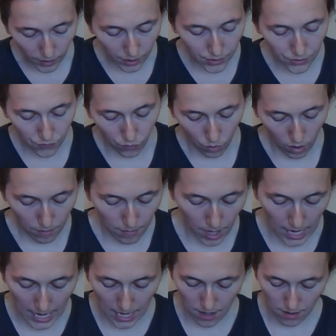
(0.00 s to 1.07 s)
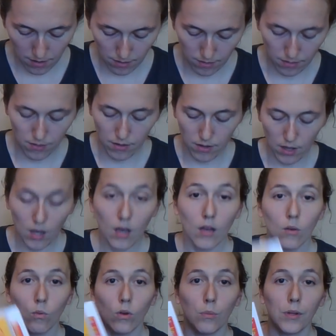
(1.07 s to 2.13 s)
is for my
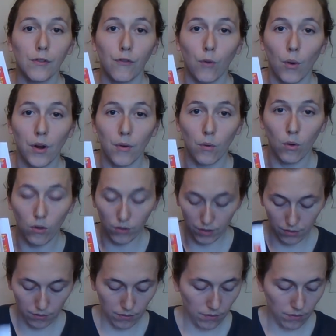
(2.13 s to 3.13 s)
will-be 4-year-old